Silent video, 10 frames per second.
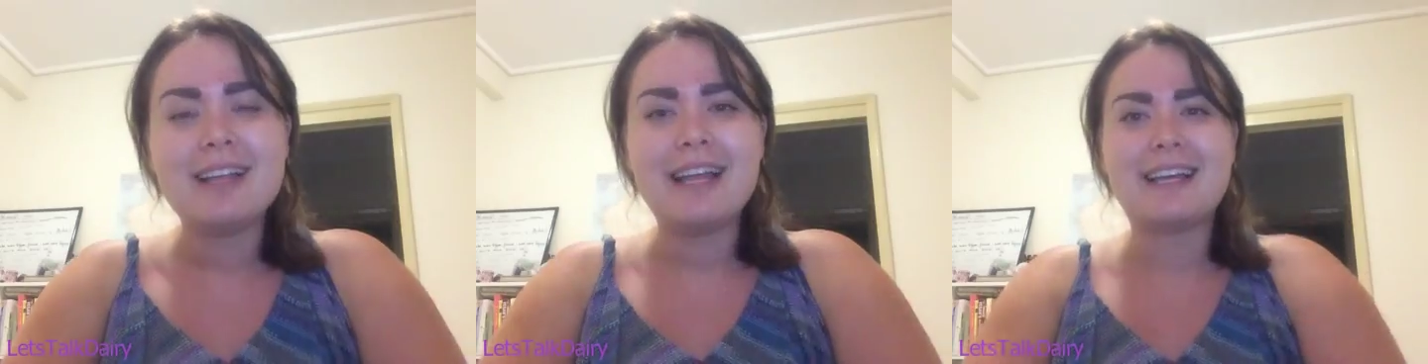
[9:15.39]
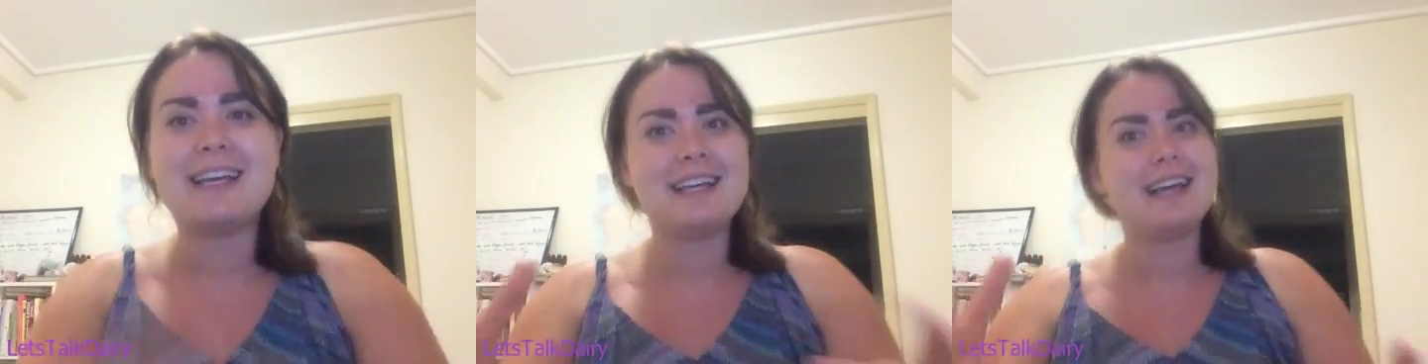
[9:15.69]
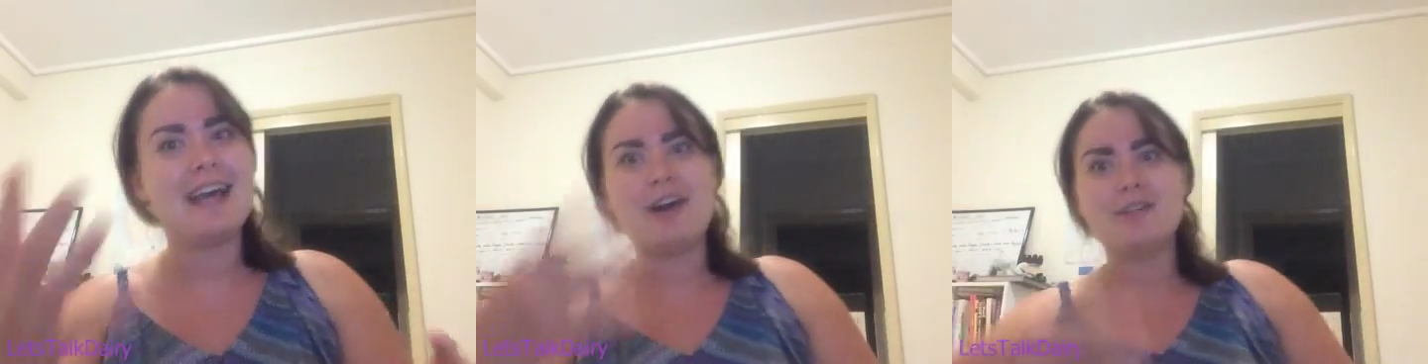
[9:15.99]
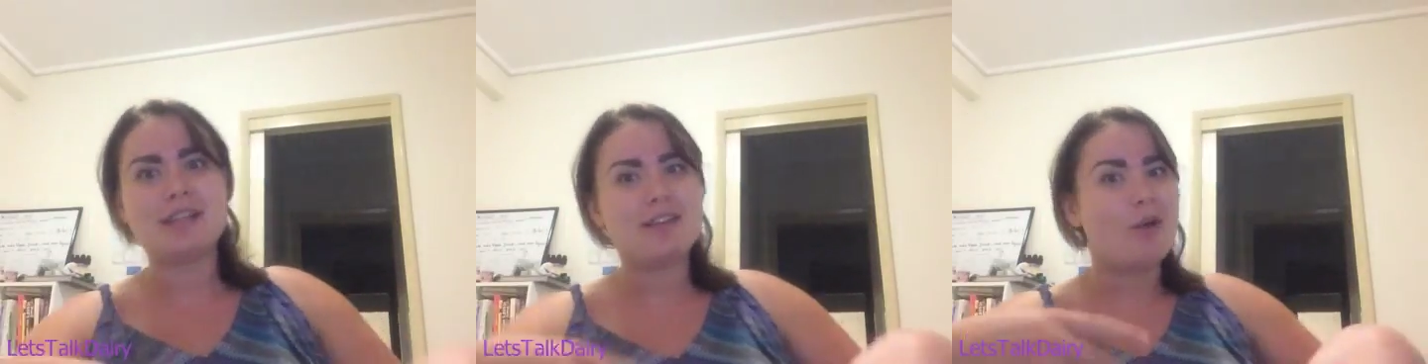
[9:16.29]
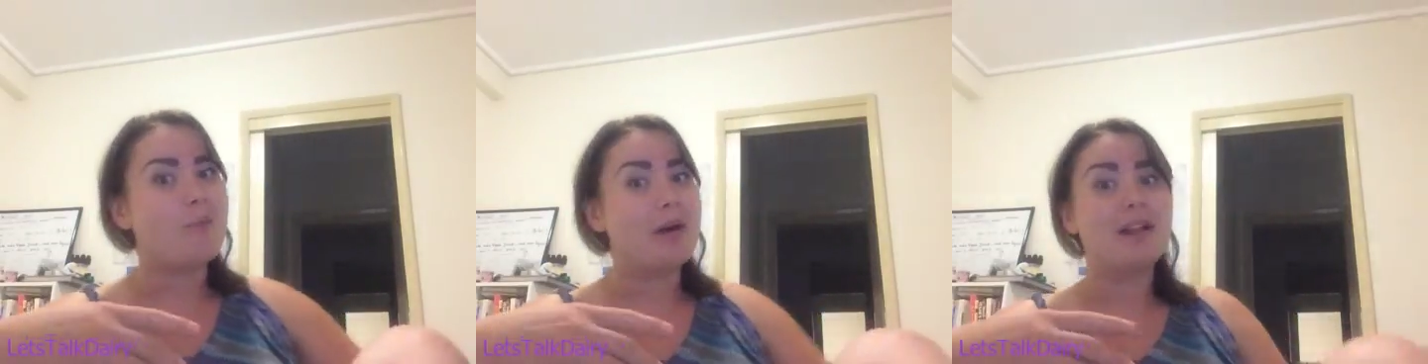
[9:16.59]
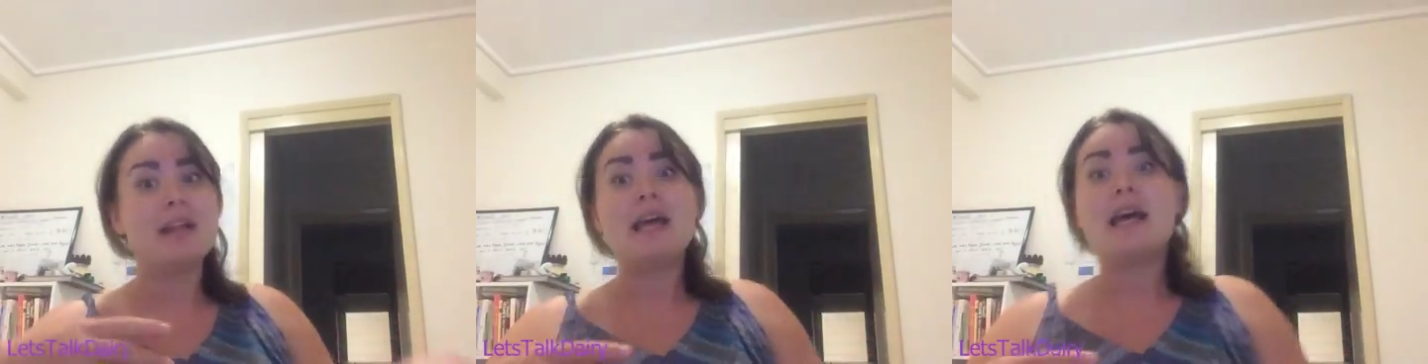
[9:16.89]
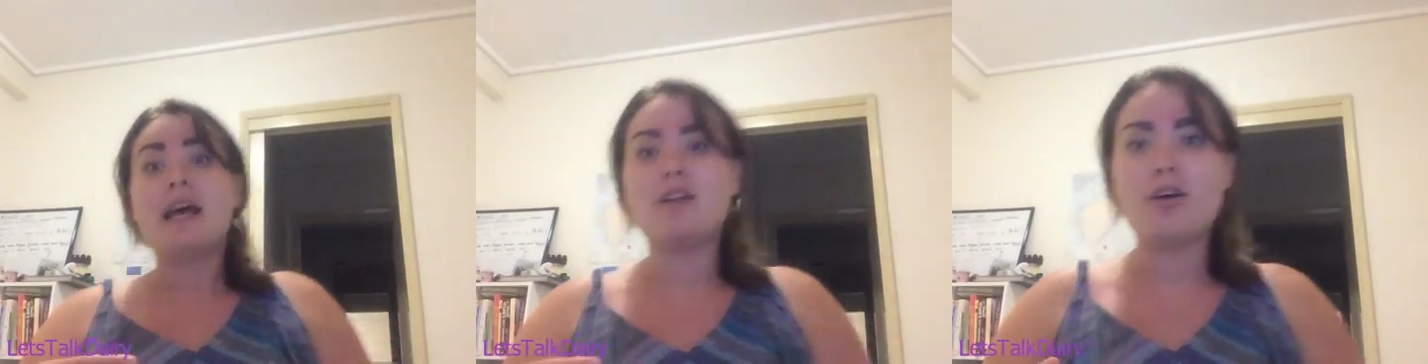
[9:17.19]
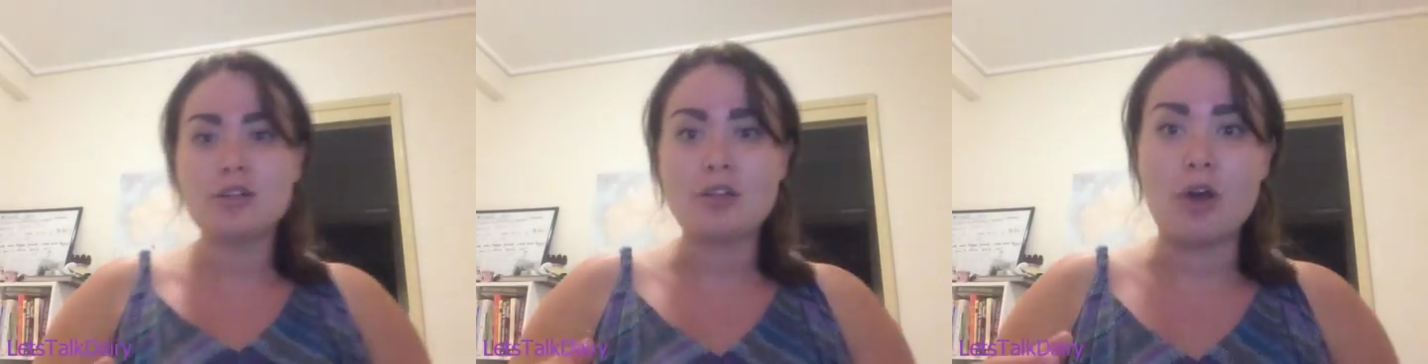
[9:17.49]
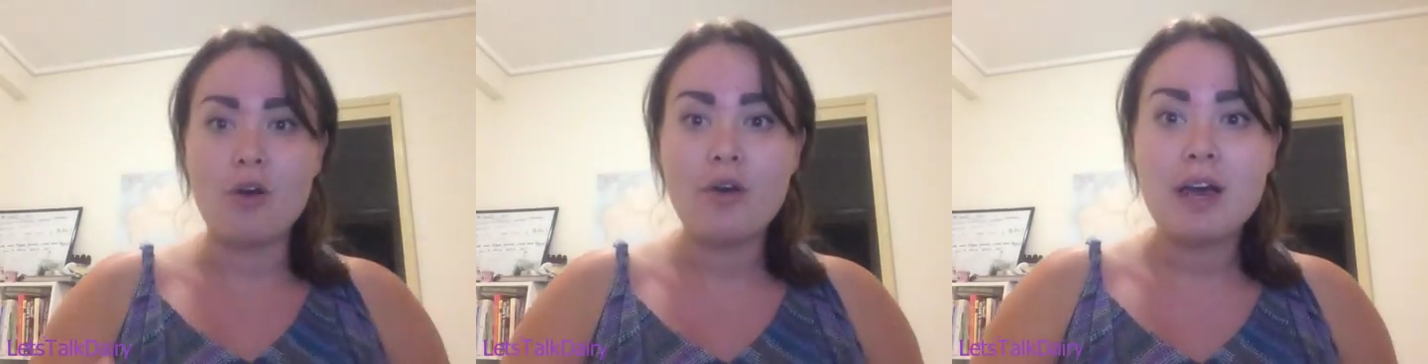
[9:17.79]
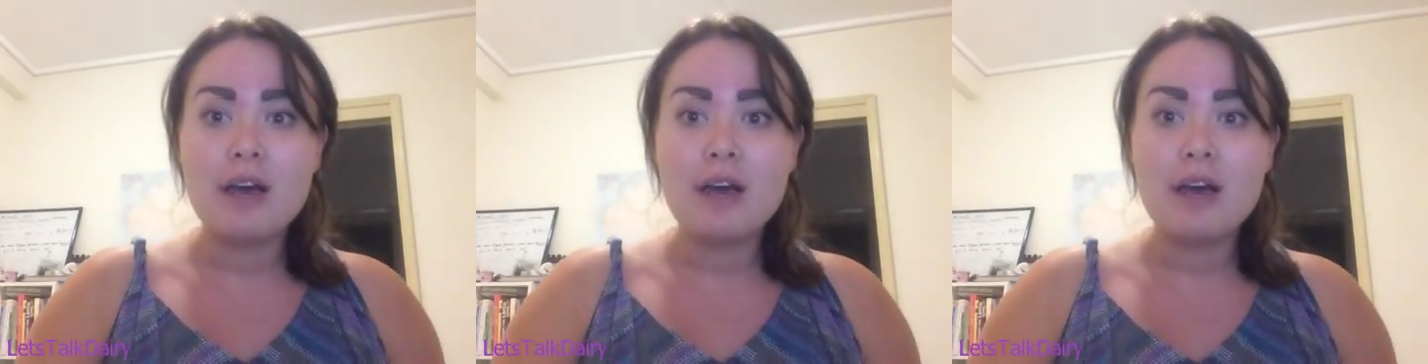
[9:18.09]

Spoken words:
Like, how is that normal? And also,